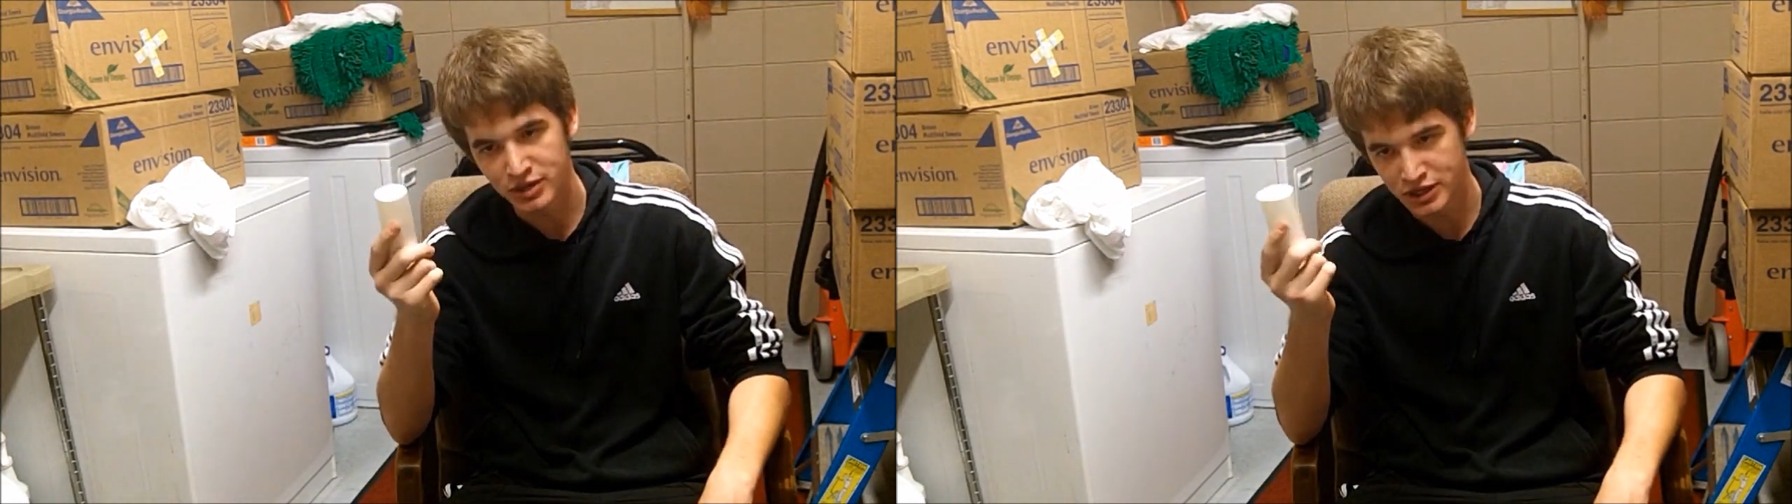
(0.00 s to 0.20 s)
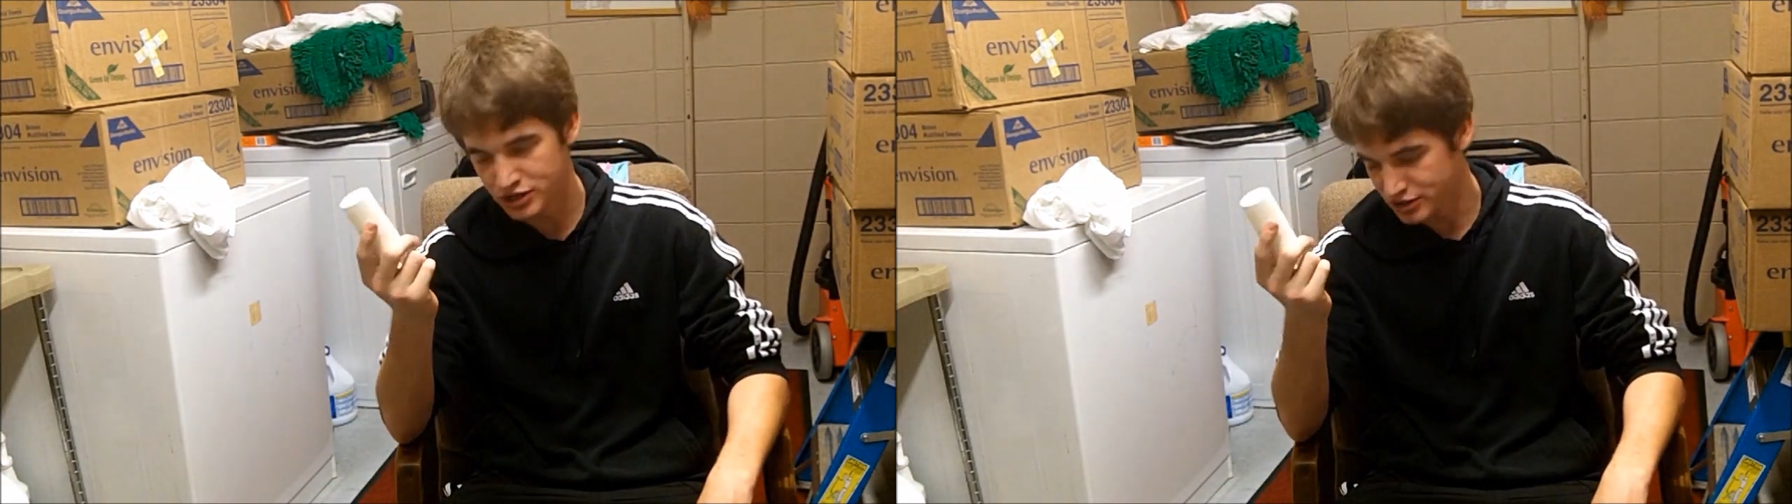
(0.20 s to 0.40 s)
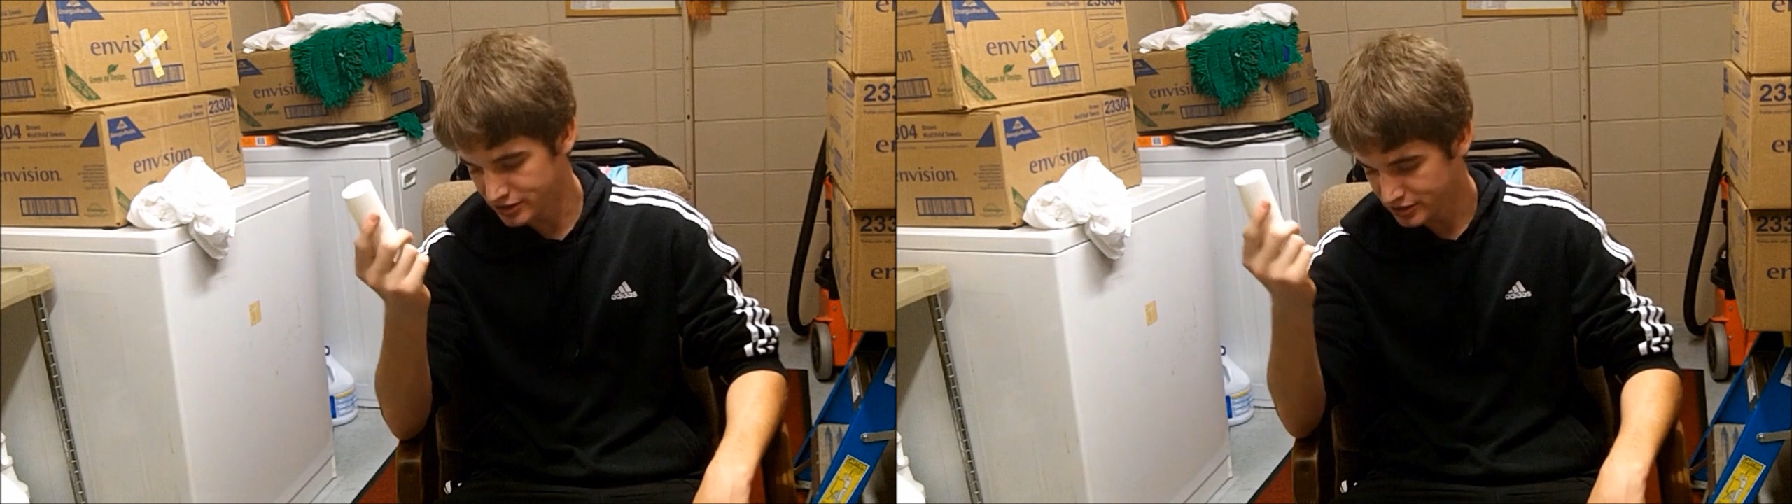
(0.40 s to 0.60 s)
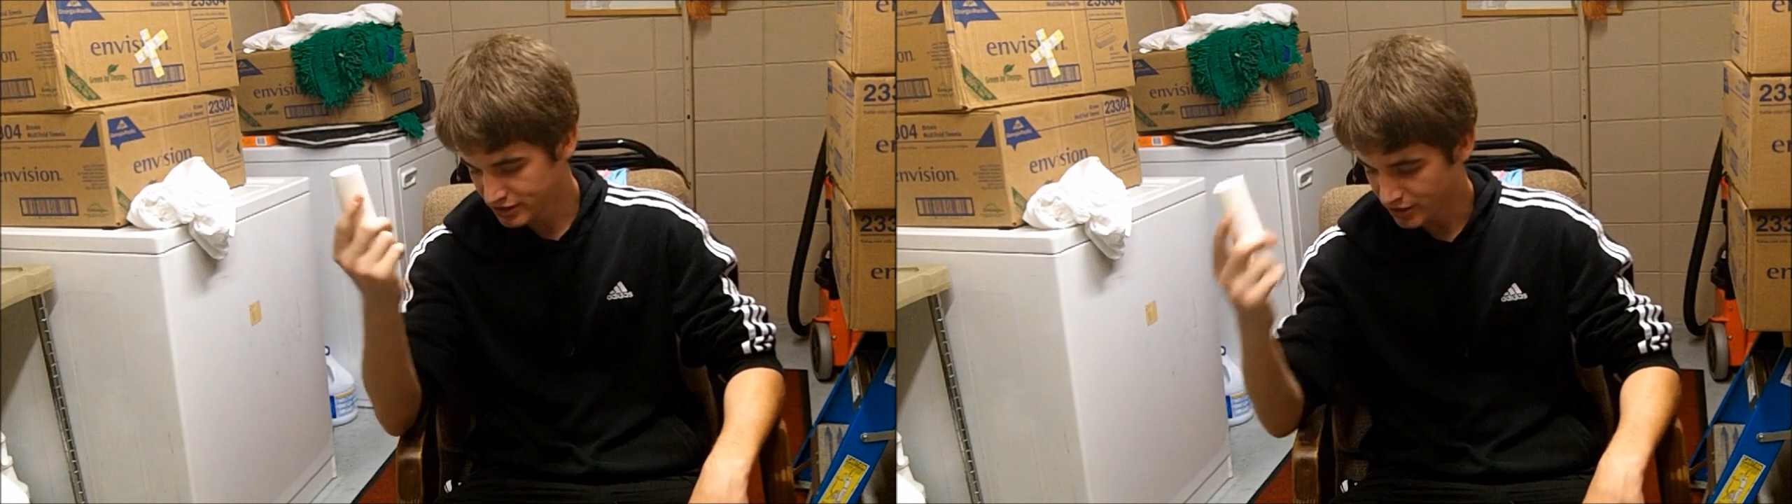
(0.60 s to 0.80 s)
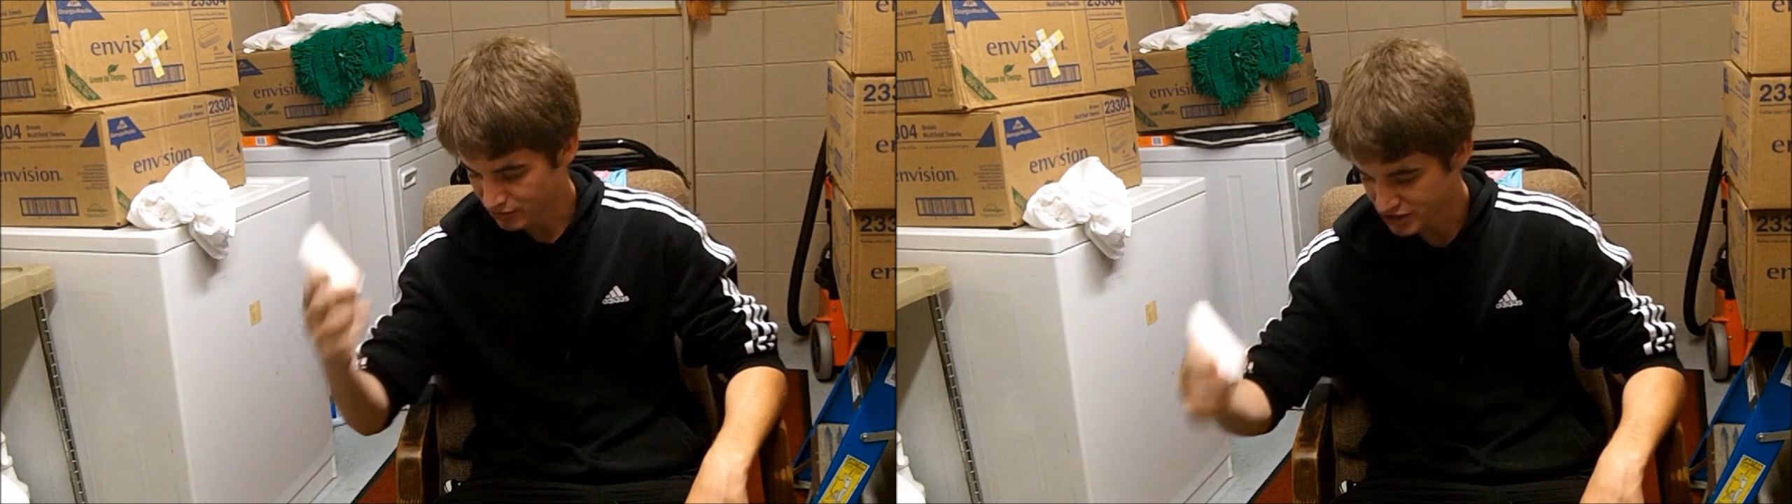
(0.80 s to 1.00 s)
good
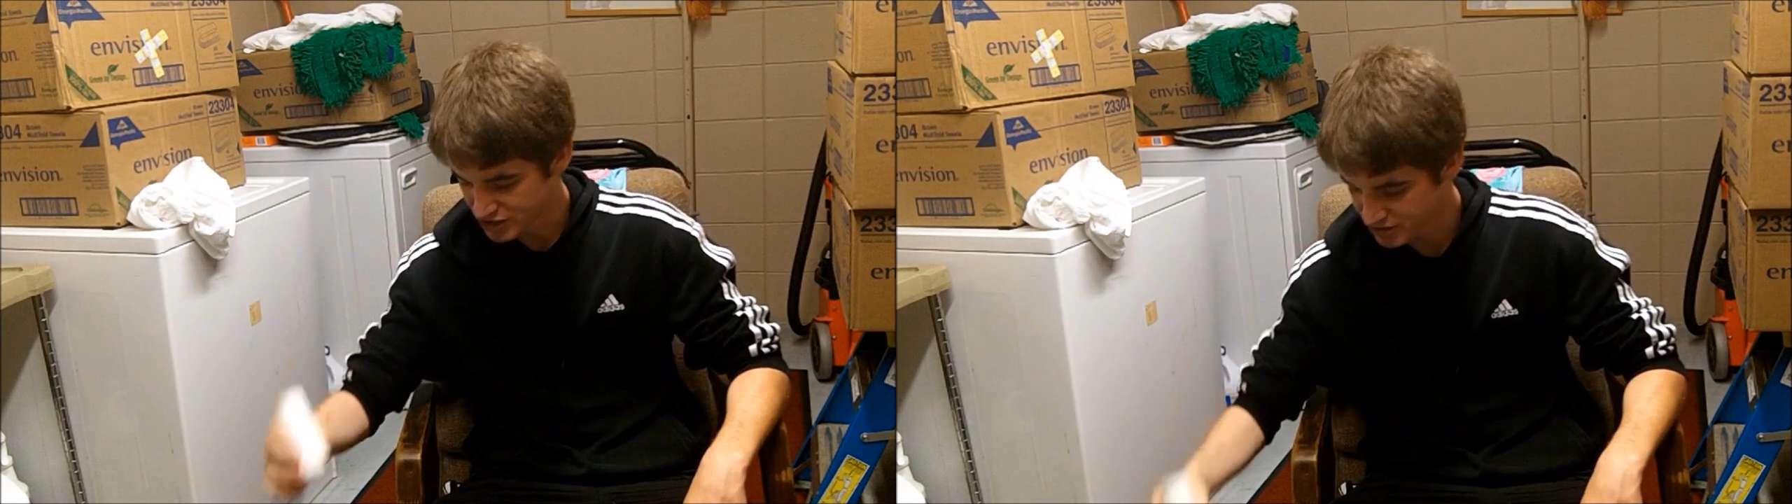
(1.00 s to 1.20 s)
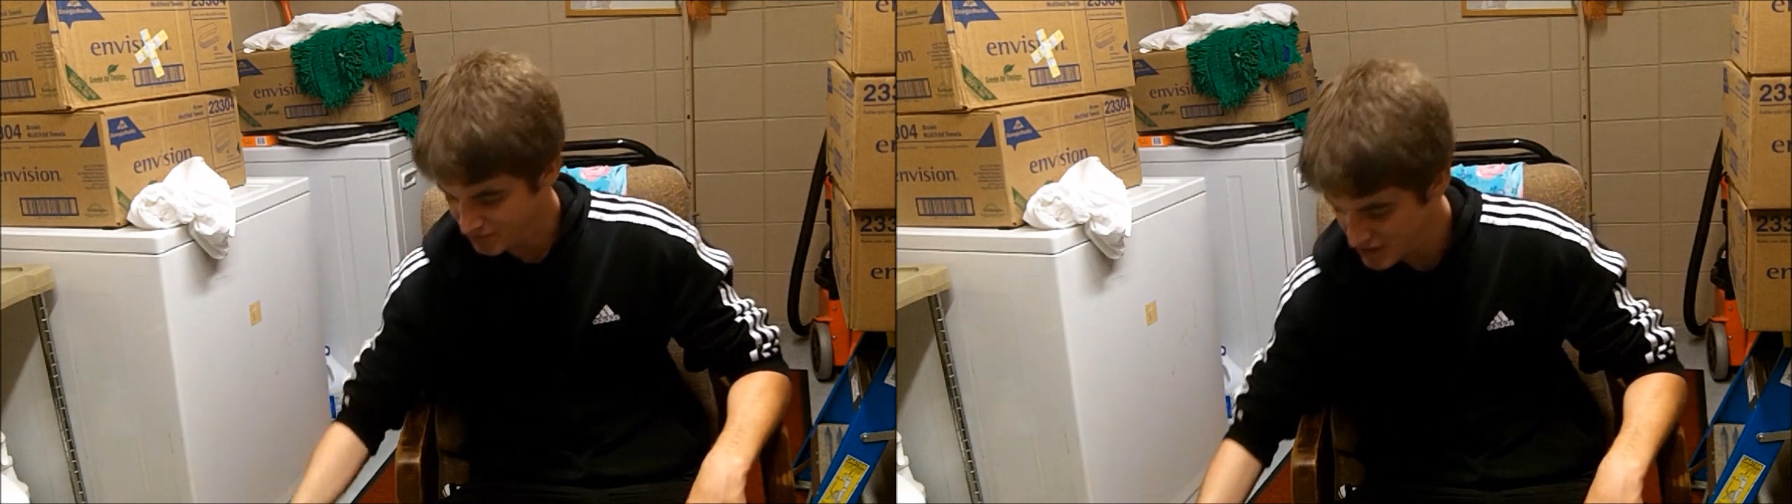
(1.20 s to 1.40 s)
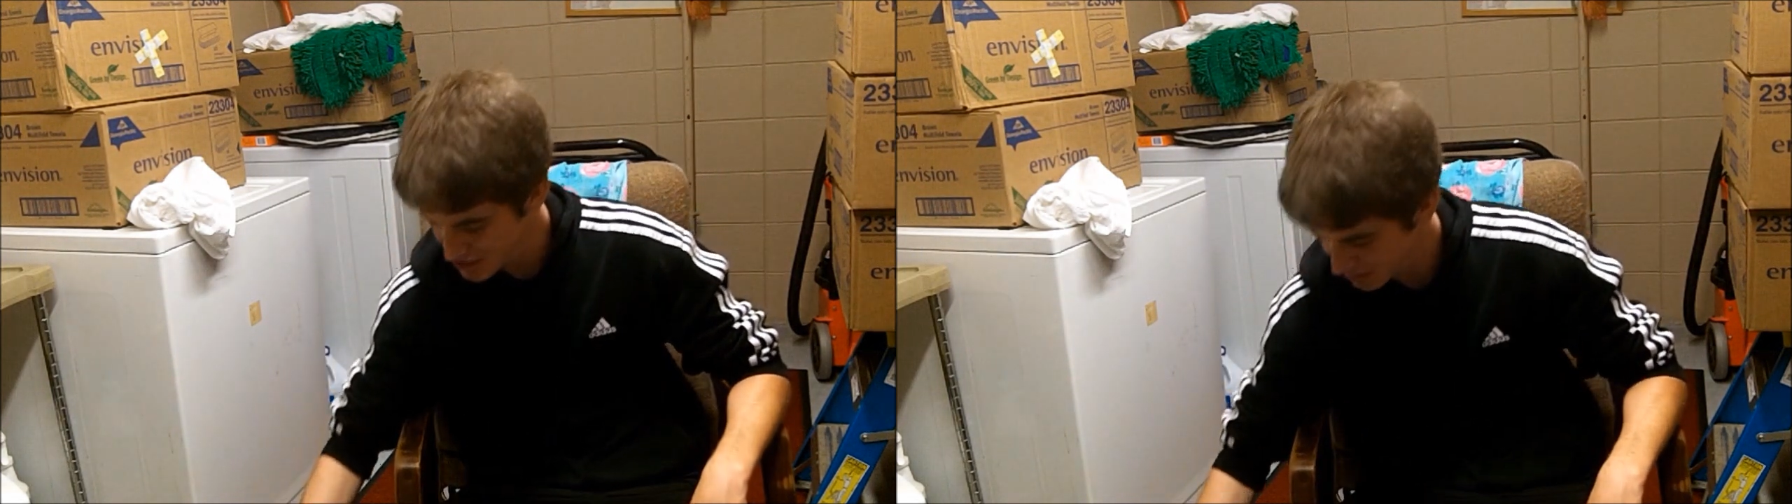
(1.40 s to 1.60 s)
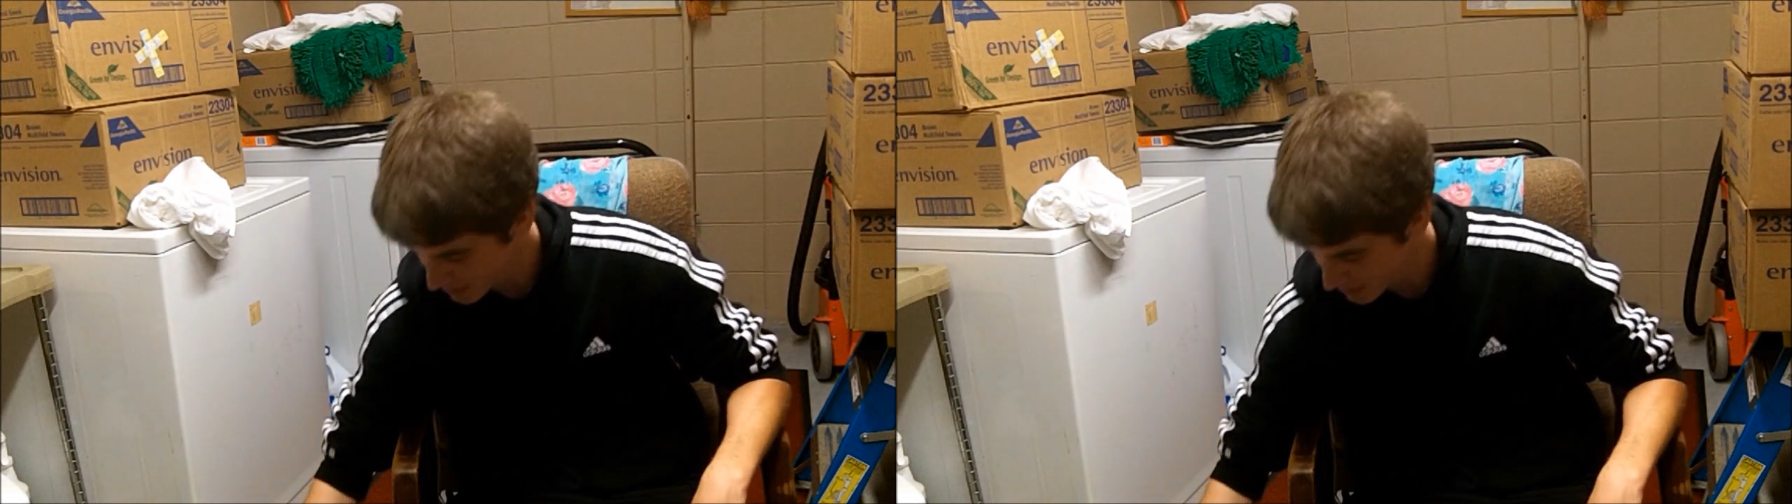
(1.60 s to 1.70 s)
meal.